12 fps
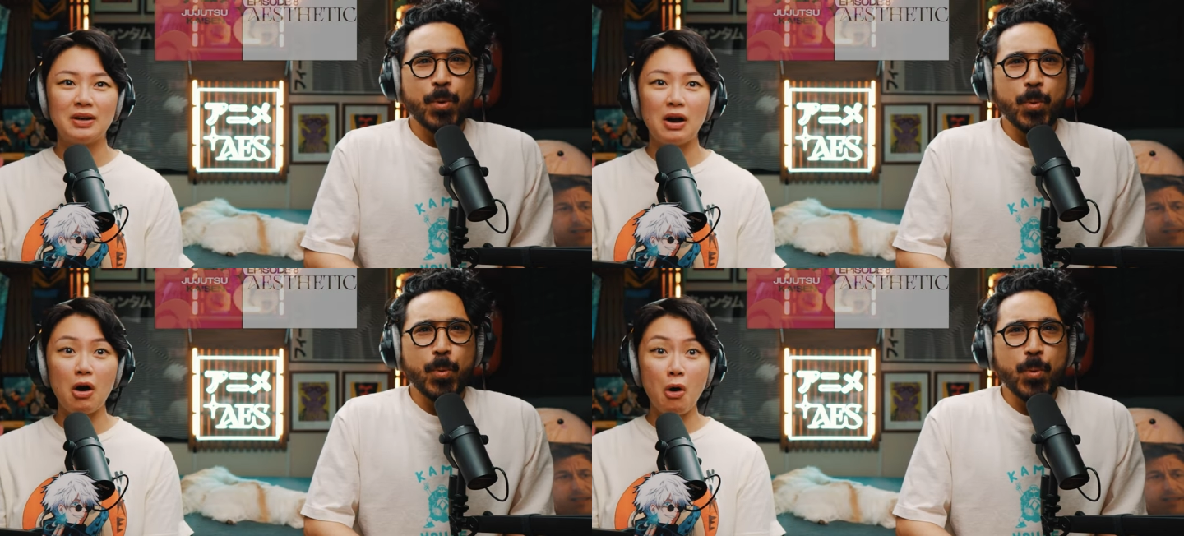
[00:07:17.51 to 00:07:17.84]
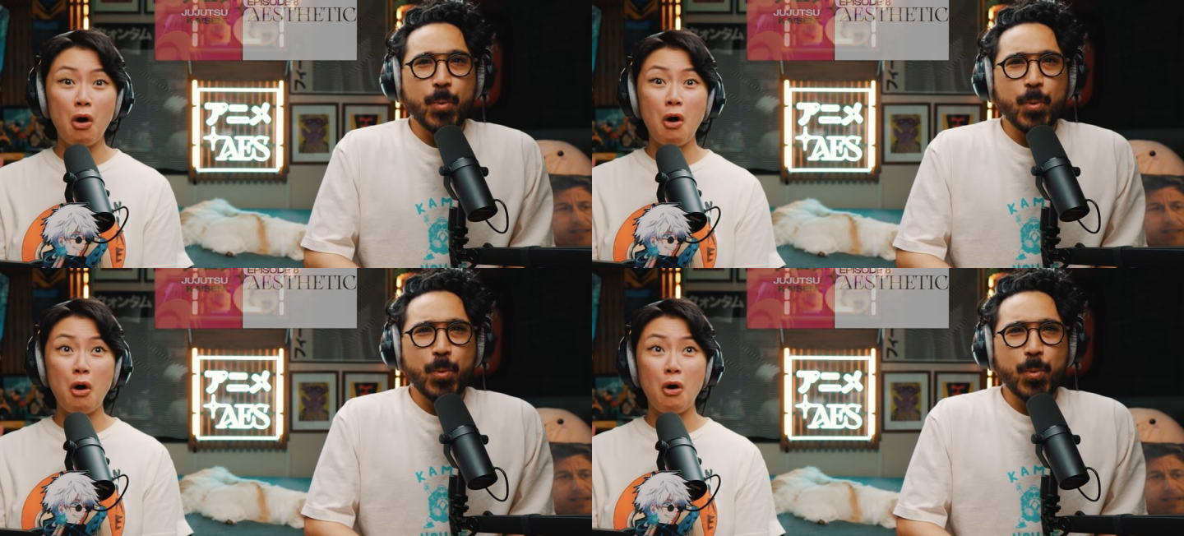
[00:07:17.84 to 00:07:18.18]

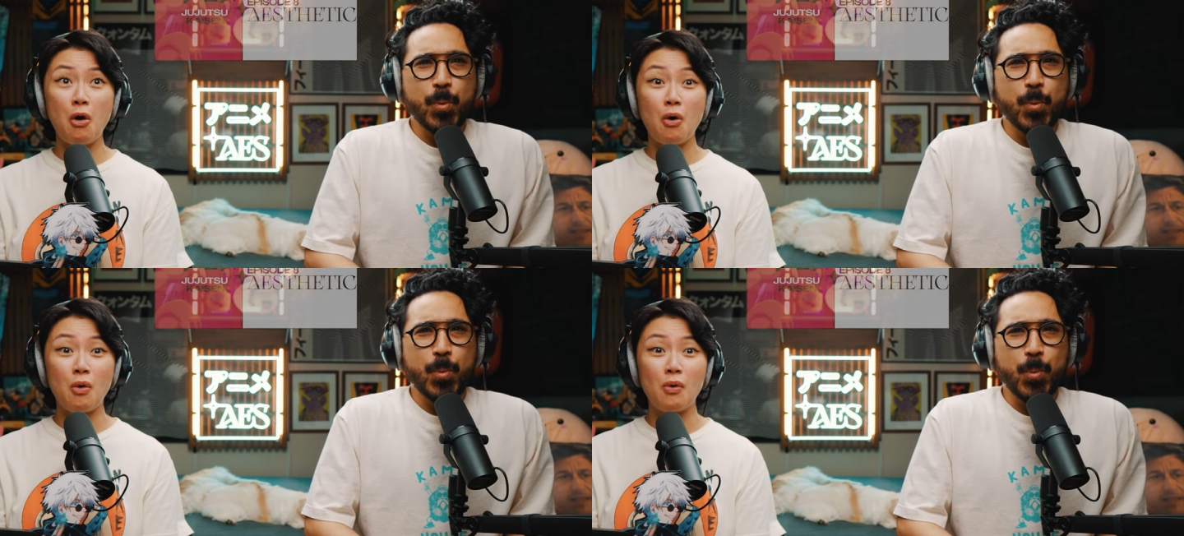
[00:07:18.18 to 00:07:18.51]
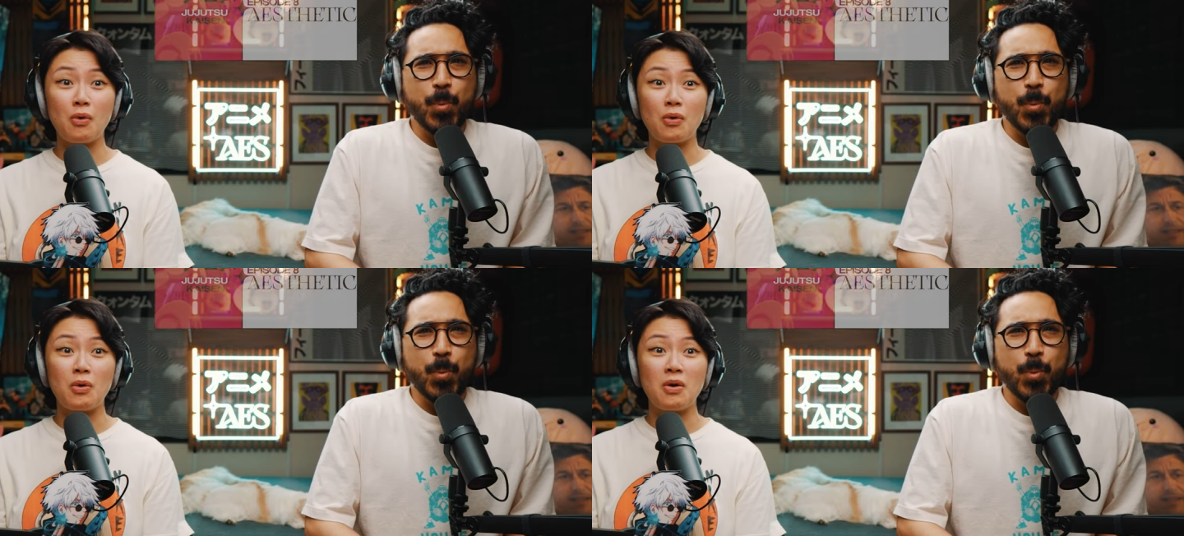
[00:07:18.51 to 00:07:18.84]

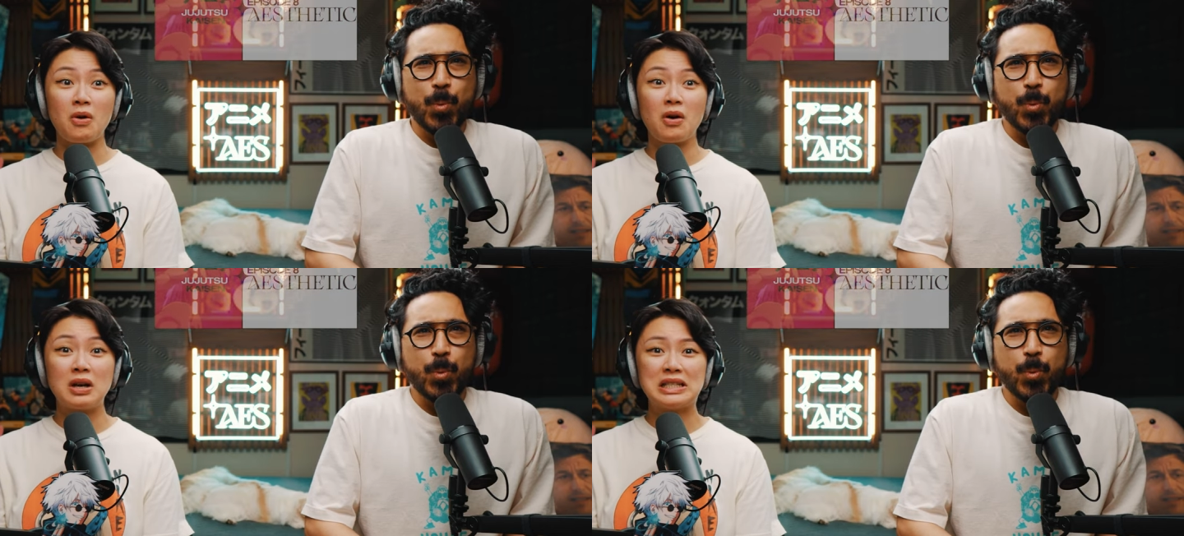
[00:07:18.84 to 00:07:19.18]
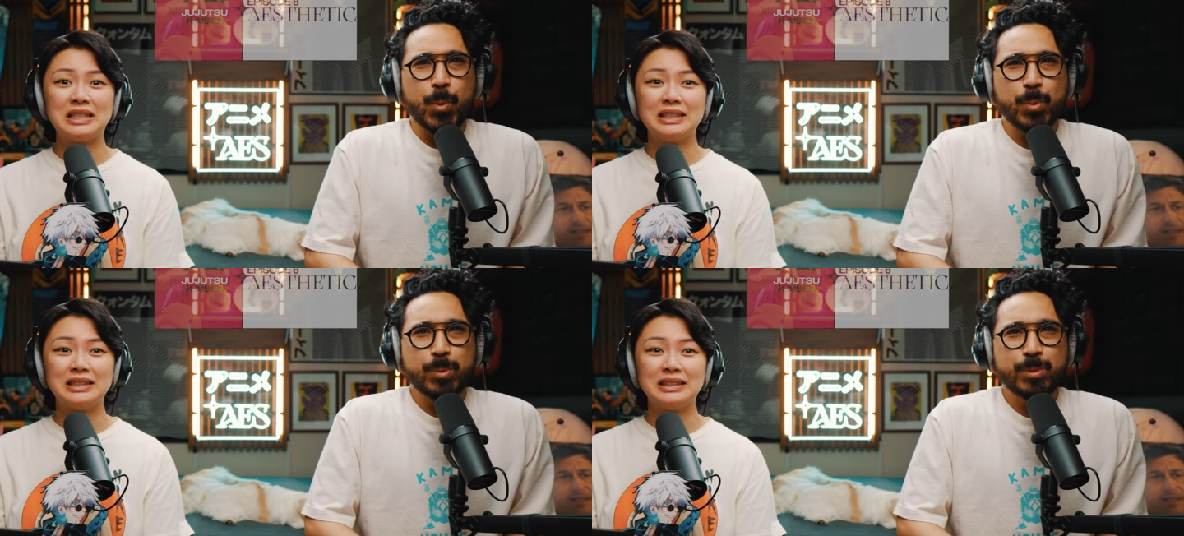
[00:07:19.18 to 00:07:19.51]

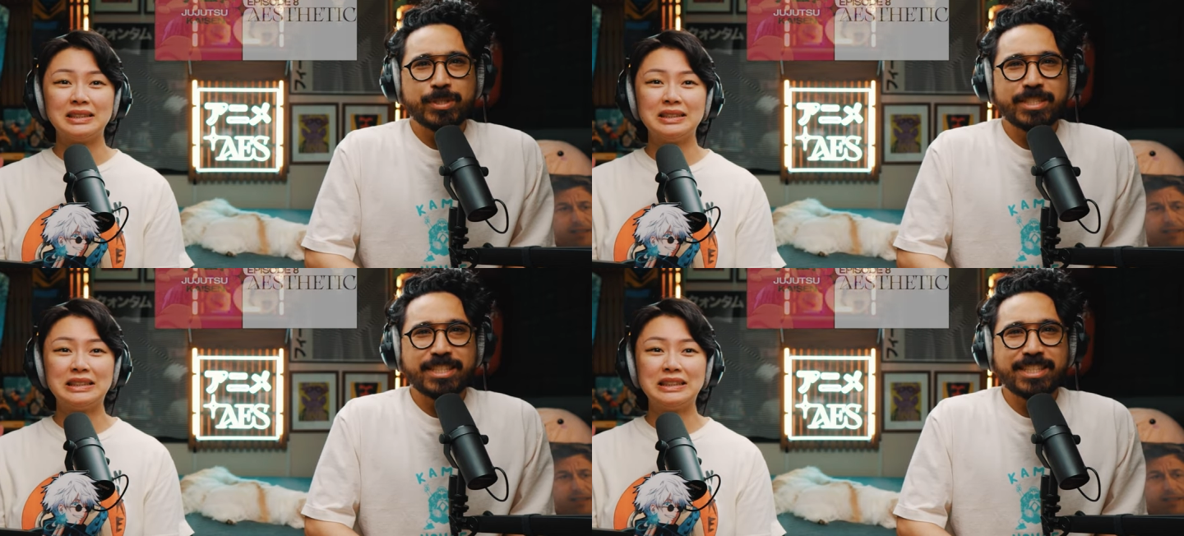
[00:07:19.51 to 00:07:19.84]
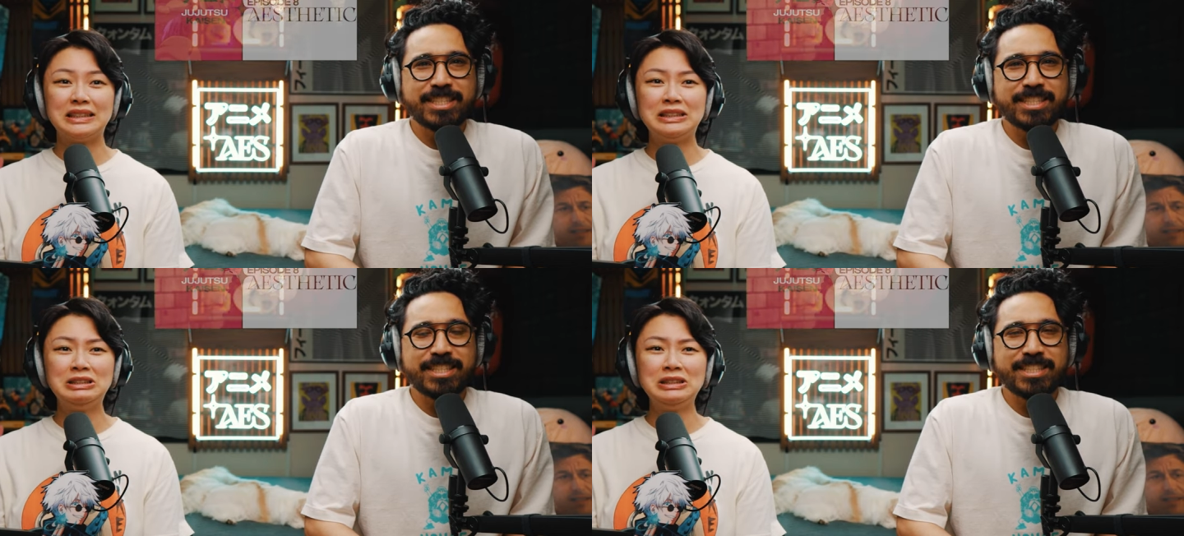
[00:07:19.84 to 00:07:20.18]
Speaker 1: Oh.
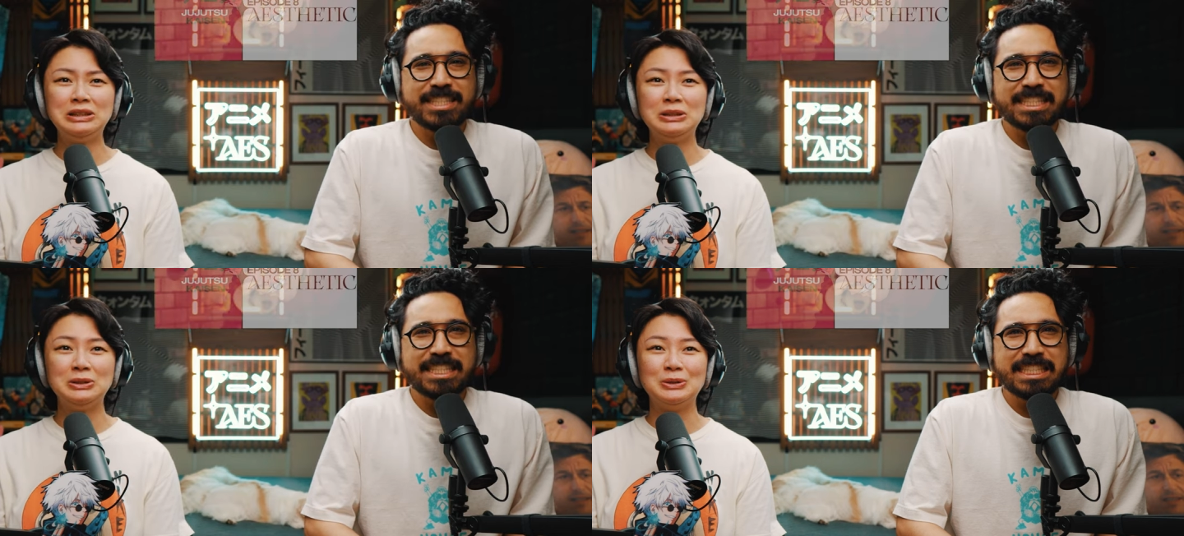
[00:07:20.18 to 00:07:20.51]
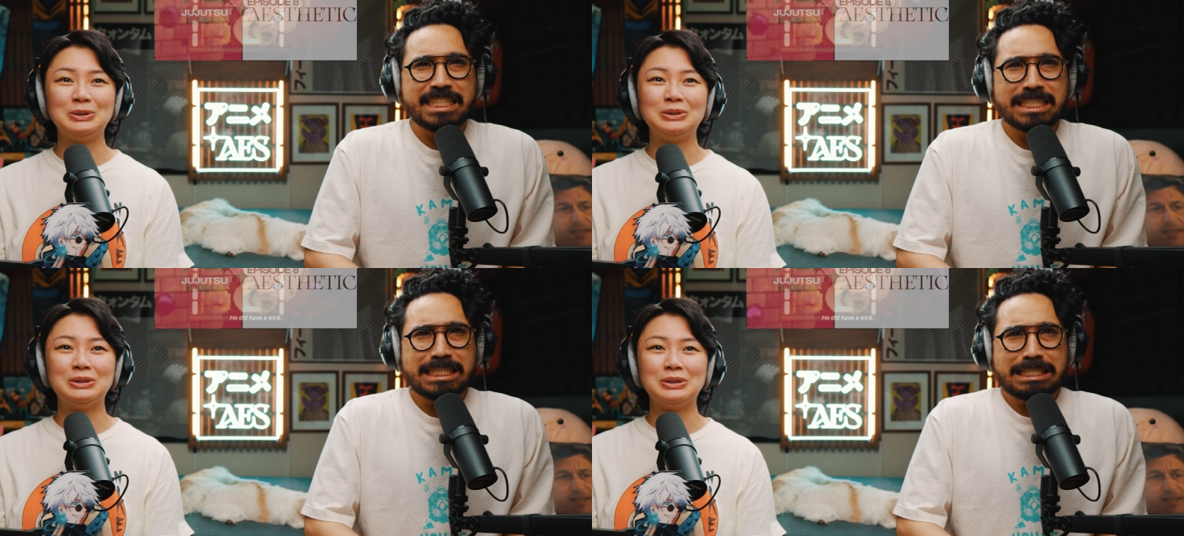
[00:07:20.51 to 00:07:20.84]
Ooh. Ooh.
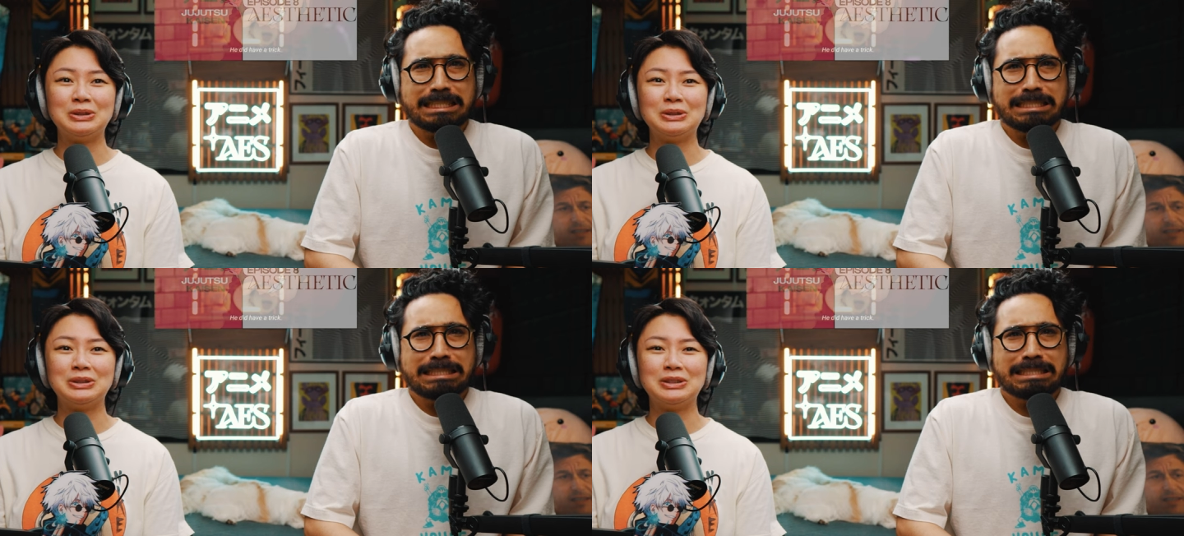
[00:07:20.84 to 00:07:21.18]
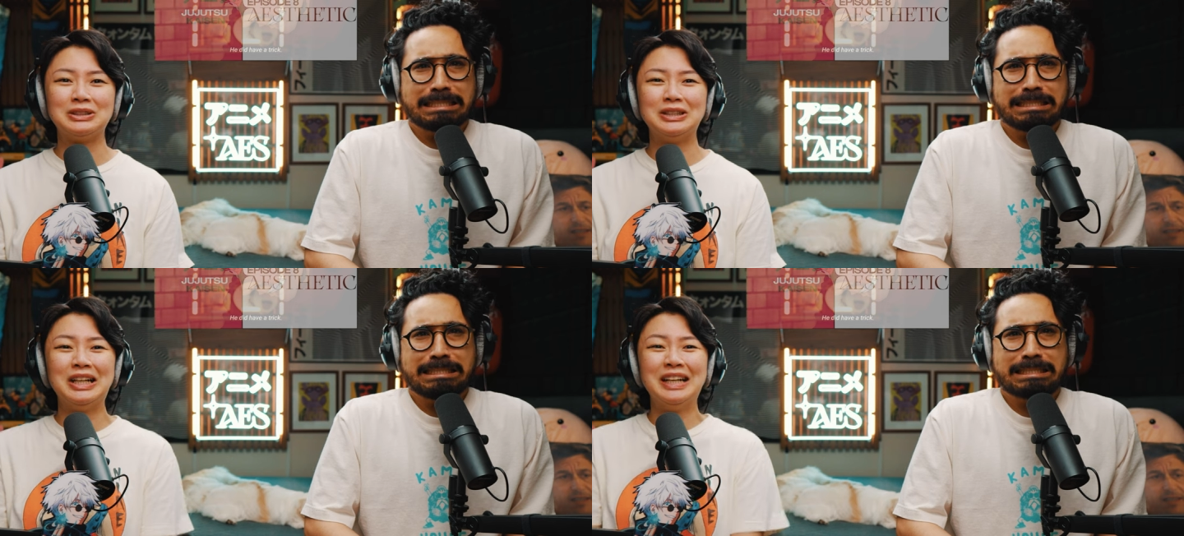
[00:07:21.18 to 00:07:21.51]
Ooh.